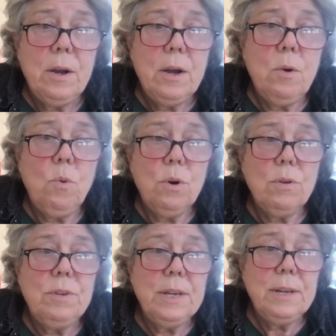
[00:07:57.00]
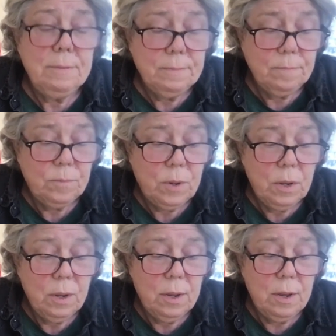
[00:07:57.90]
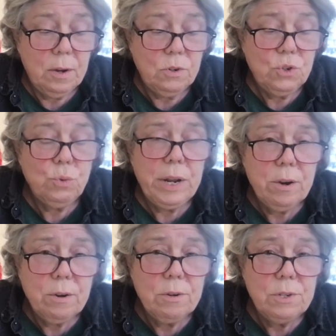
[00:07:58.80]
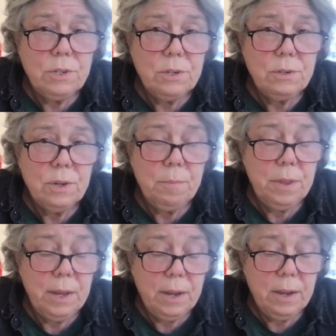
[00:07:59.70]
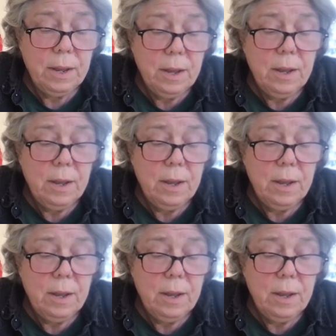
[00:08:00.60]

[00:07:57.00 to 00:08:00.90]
a worlding, or triggers something.